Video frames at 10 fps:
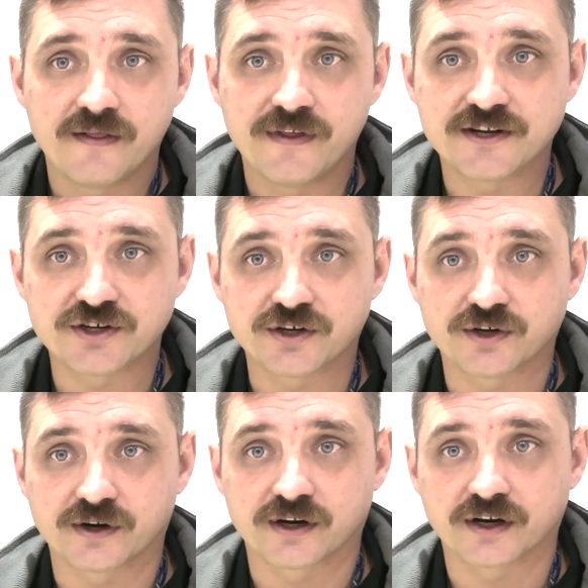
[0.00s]
that
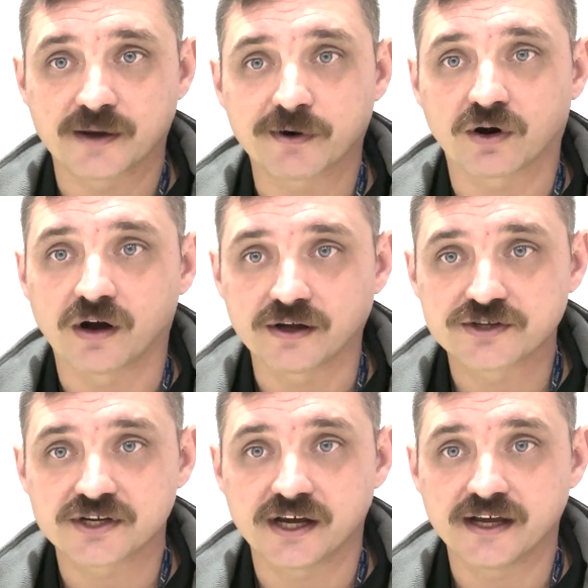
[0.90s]
you're going to come
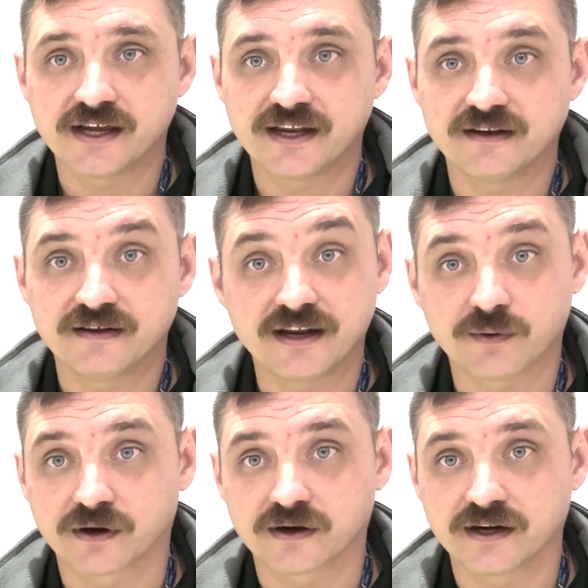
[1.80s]
across
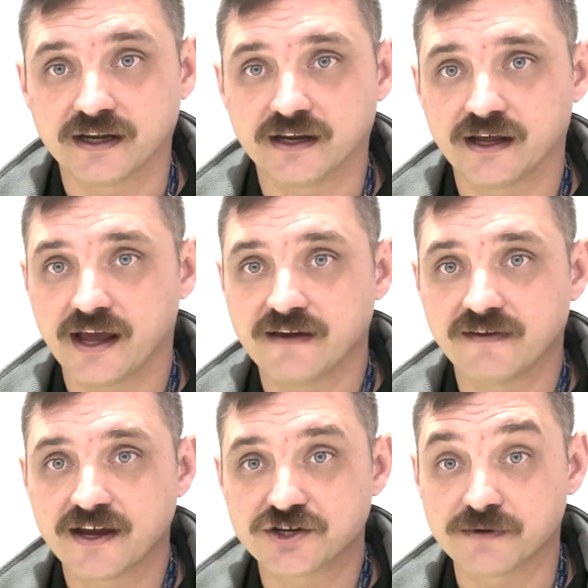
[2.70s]
anywhere in
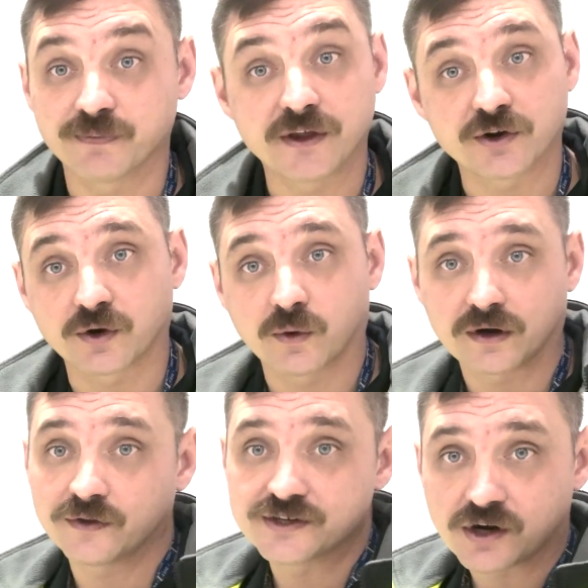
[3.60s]
aviation. And you're going to work
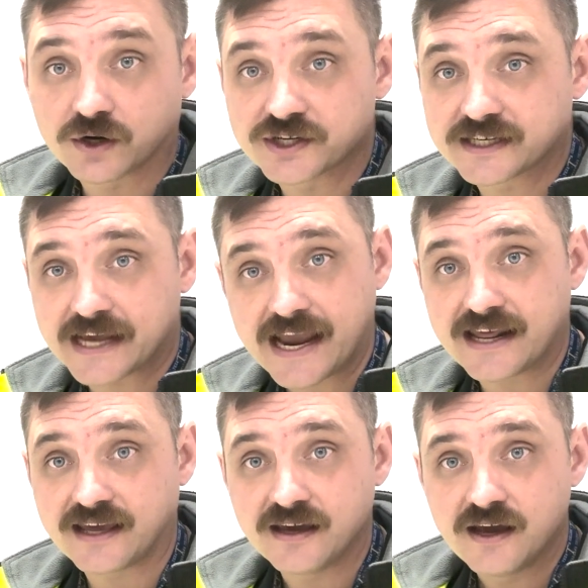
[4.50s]
on this
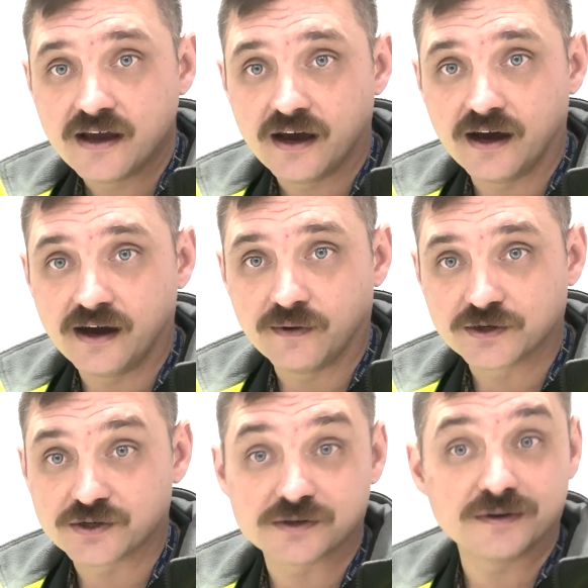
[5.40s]
R680,
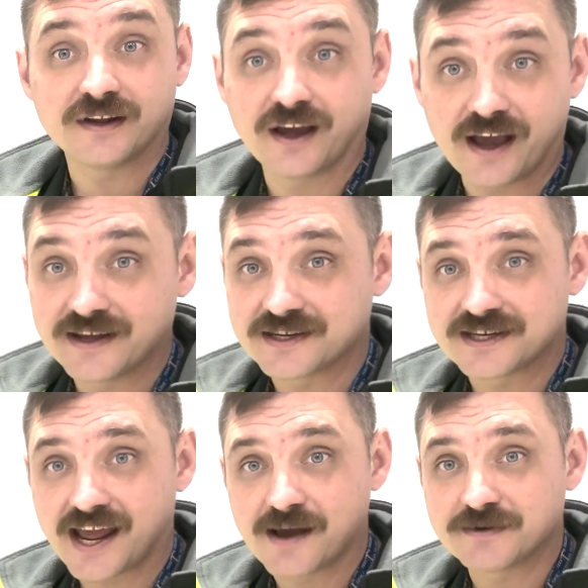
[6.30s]
which is
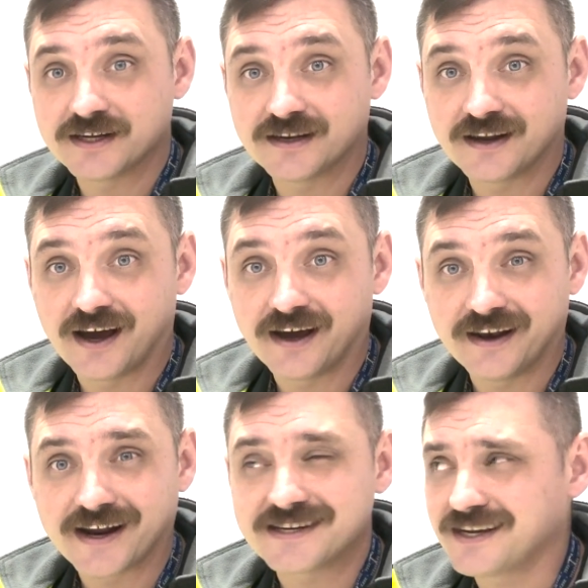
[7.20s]
stamped in
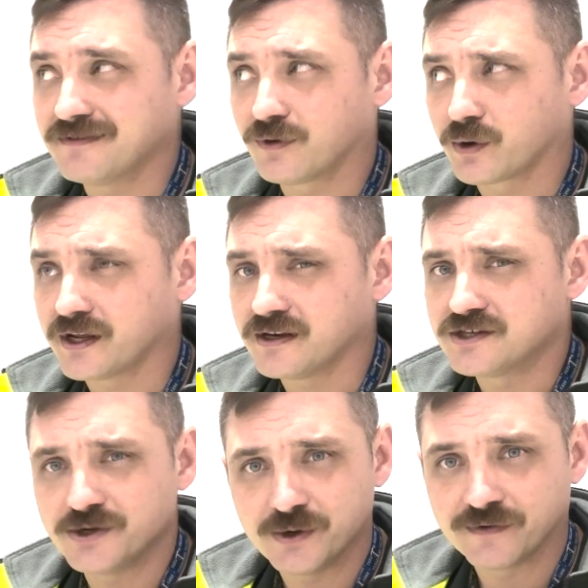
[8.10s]

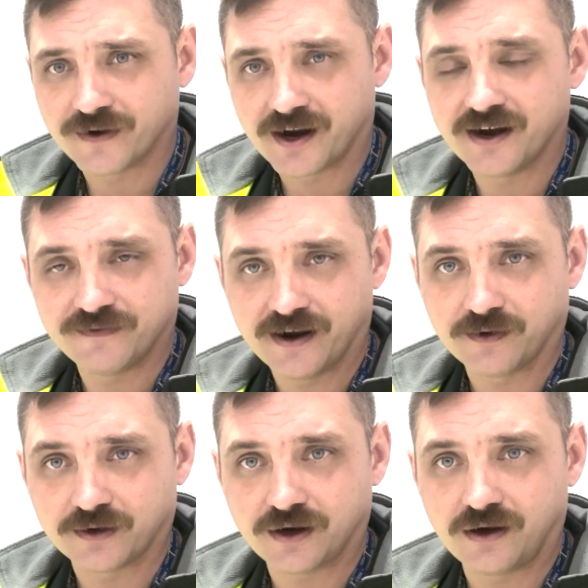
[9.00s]
1942, if I
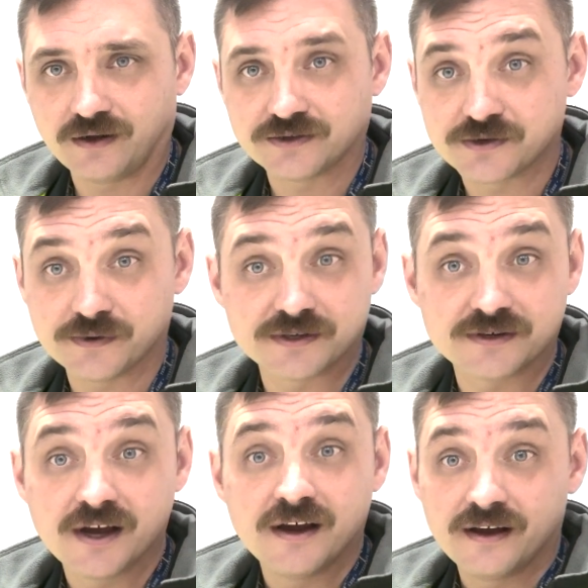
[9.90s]
recall. So
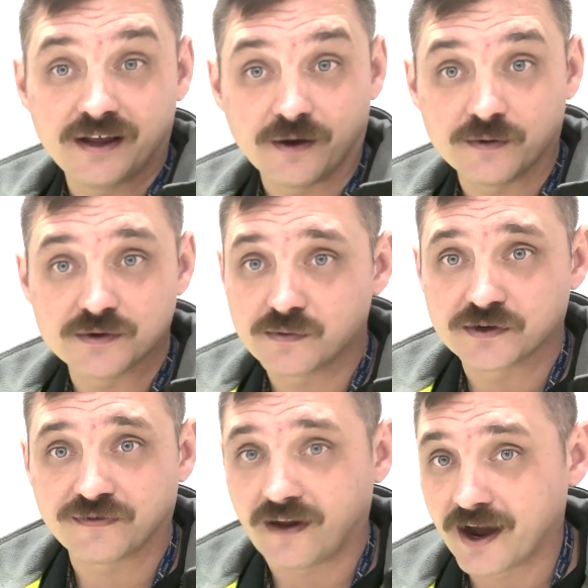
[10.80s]
it was
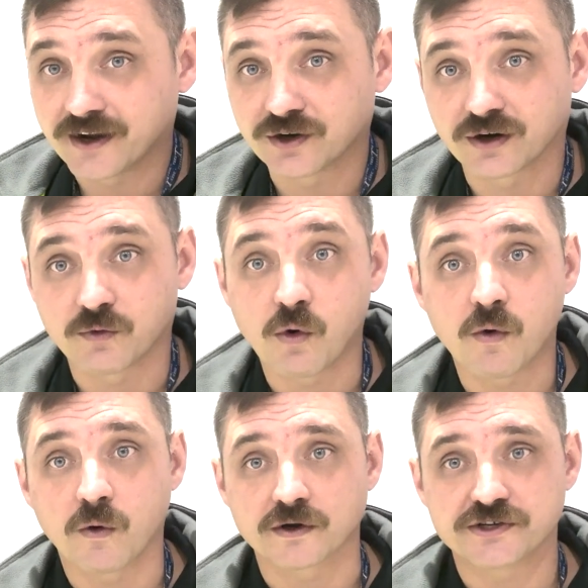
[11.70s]
flying during World
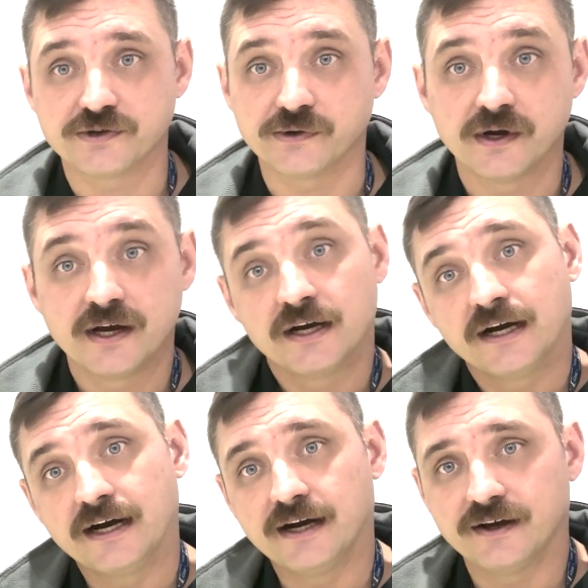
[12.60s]
War II.
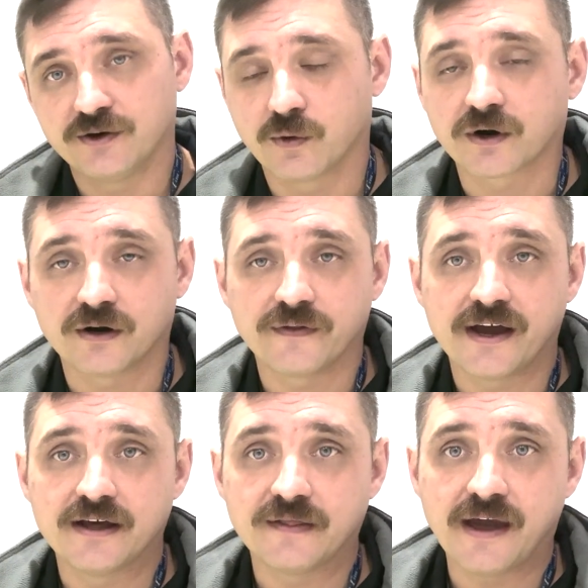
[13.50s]
You'll work on
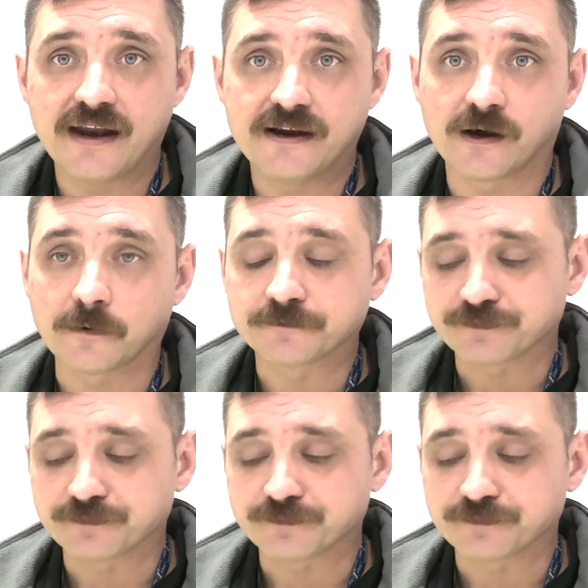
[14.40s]
that here.